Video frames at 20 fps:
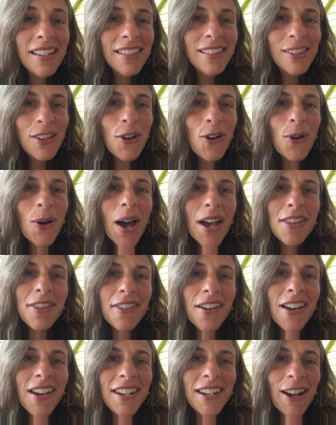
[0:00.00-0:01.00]
So I
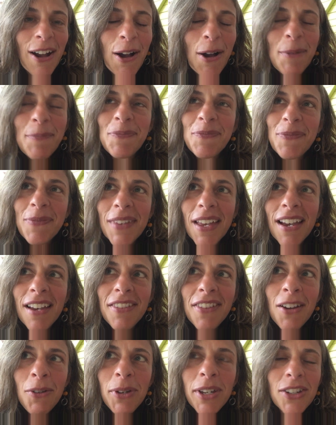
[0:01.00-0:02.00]
thought
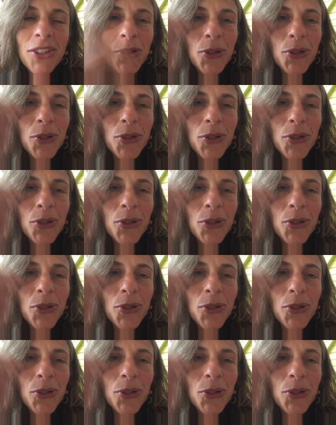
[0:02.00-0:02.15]
we could